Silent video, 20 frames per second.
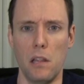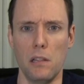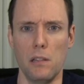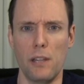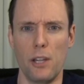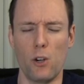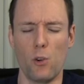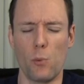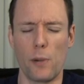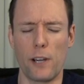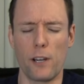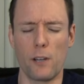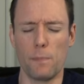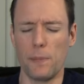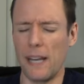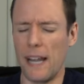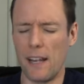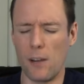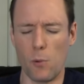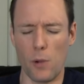Little weird,
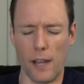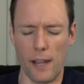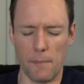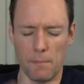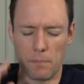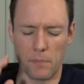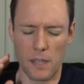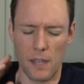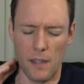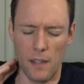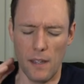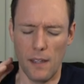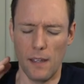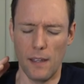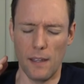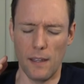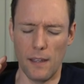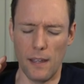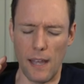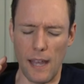but anyway,
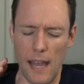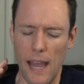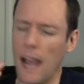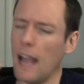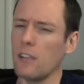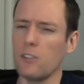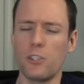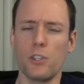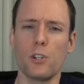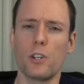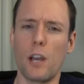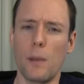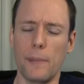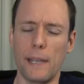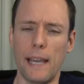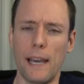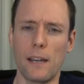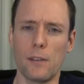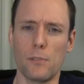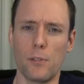as they're
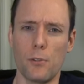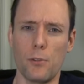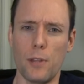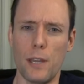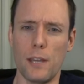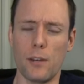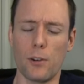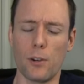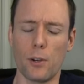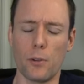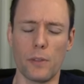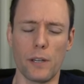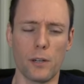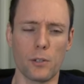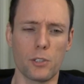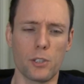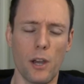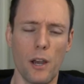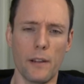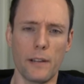coming out of the theater,
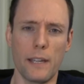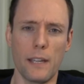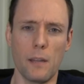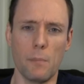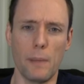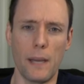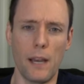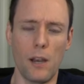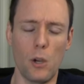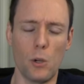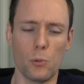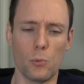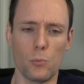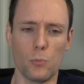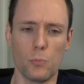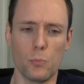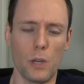they're talking about,